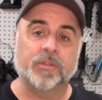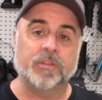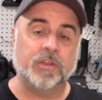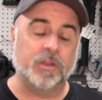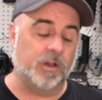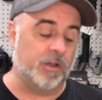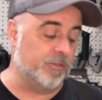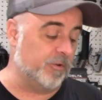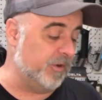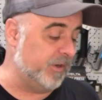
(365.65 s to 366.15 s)
of the
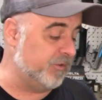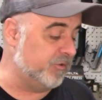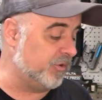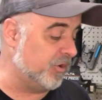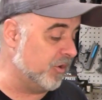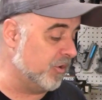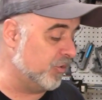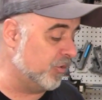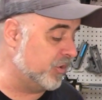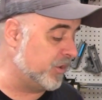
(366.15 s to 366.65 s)
other
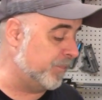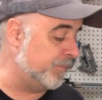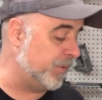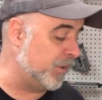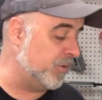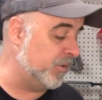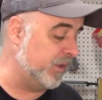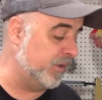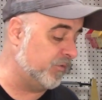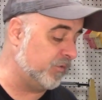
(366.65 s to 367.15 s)
internal
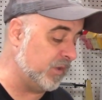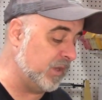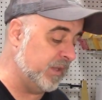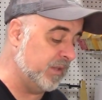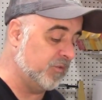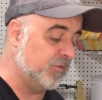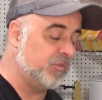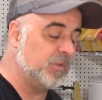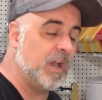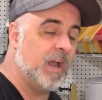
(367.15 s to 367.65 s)
components
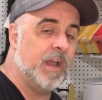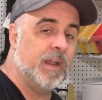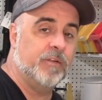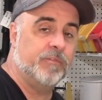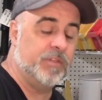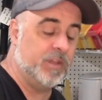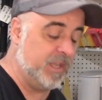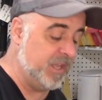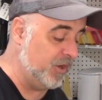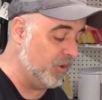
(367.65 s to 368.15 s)
inside
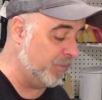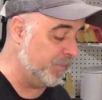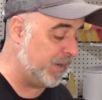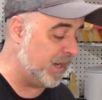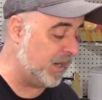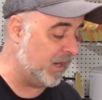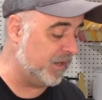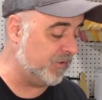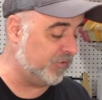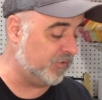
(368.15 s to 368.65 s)
of the
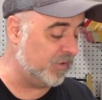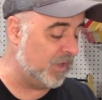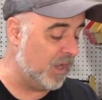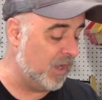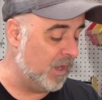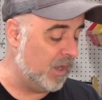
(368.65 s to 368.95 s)
gearbox.